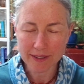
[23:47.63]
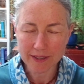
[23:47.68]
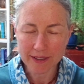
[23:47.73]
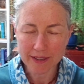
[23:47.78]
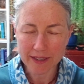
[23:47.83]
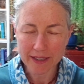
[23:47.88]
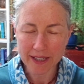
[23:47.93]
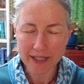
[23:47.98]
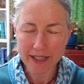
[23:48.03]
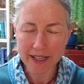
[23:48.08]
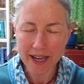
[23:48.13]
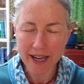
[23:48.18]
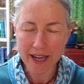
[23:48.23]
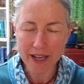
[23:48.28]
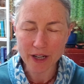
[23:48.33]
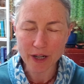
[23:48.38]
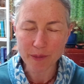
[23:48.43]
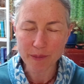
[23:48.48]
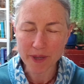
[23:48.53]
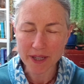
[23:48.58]
and add
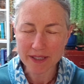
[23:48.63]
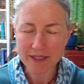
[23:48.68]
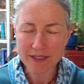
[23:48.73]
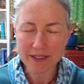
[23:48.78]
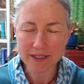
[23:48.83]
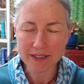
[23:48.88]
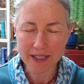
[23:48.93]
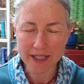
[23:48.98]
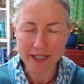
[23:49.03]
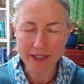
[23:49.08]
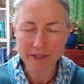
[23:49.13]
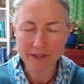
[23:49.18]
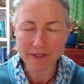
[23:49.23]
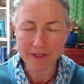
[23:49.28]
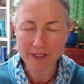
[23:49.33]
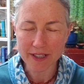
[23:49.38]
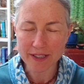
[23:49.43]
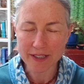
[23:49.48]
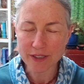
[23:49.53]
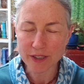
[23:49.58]
our best to life
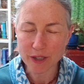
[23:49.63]
as a